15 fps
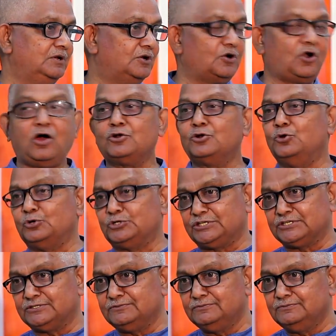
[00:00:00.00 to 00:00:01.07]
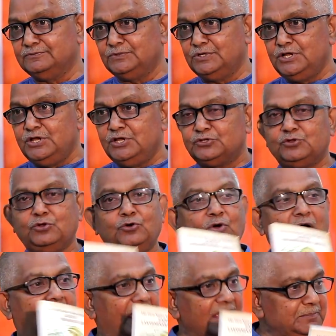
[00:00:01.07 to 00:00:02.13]
wrong notion.
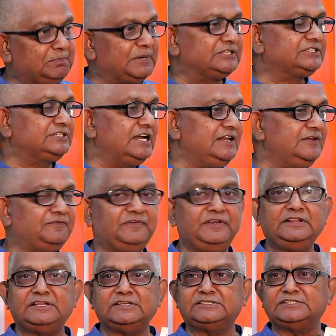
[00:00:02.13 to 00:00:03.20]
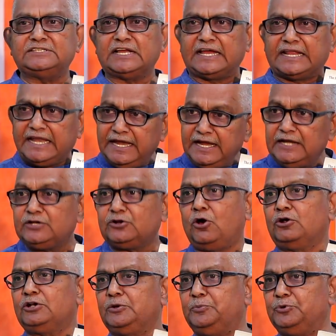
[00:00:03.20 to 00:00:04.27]
So, I personally feel this is a great
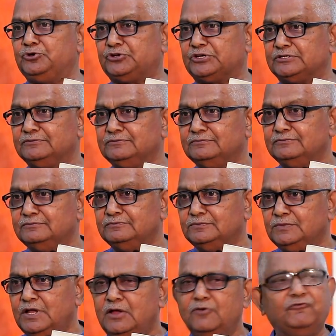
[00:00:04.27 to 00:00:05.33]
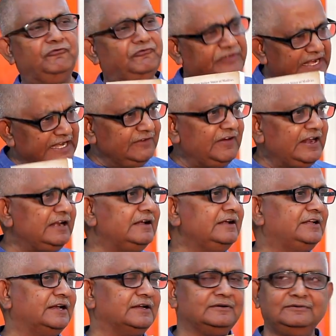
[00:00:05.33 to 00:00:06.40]
contribution, very well
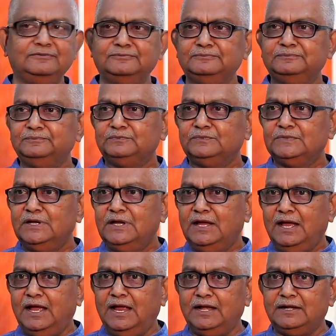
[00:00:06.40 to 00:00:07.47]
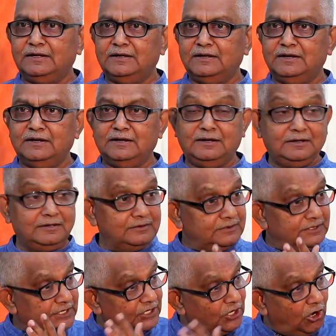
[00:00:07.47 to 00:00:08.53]
written, and
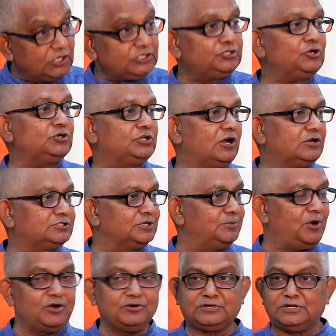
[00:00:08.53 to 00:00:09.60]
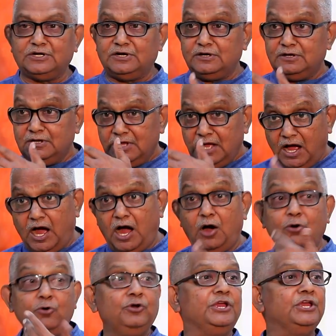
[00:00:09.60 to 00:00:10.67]
he also talks about
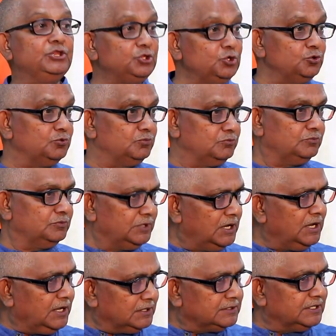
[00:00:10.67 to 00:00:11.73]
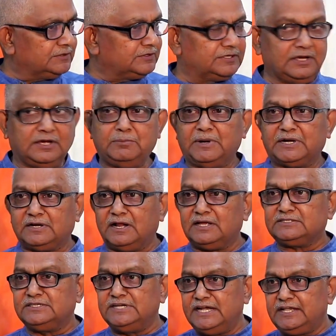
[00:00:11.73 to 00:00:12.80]
how Hindu, this
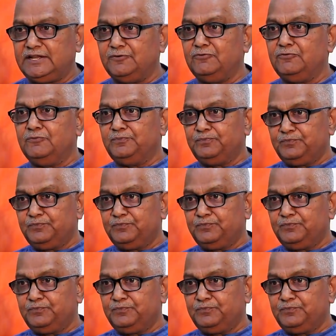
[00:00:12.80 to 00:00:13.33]
Madras Native